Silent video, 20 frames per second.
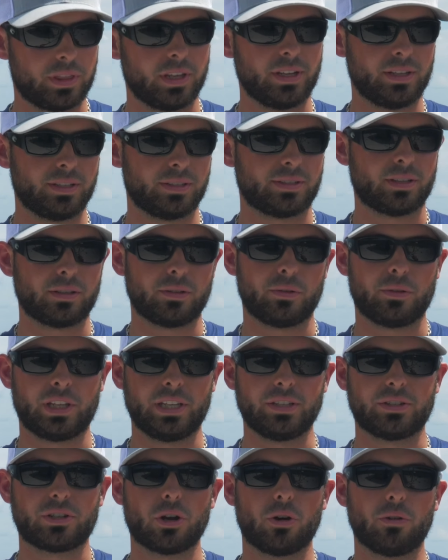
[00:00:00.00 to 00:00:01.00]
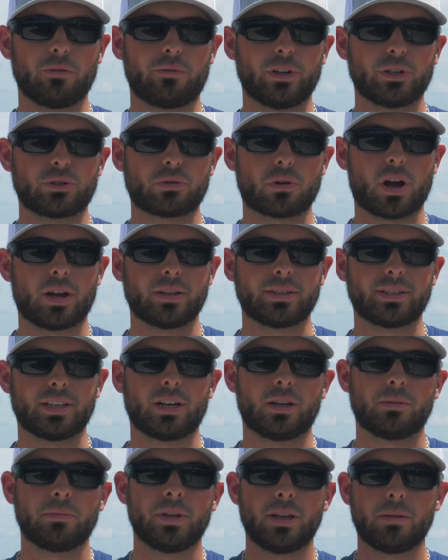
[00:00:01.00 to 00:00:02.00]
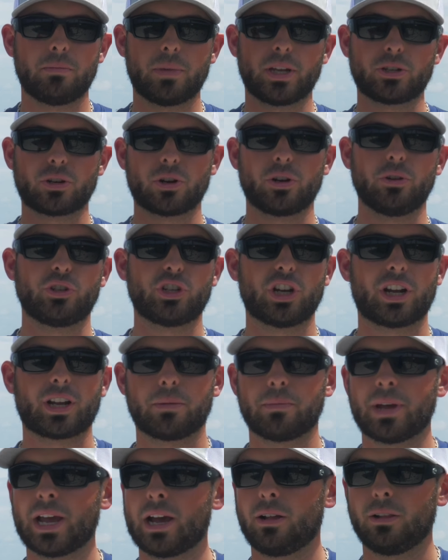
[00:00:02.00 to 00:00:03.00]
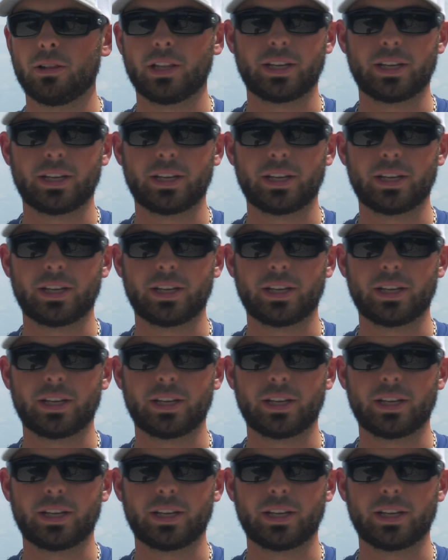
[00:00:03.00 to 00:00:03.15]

these Toadfish rods in them, make sure you check them out.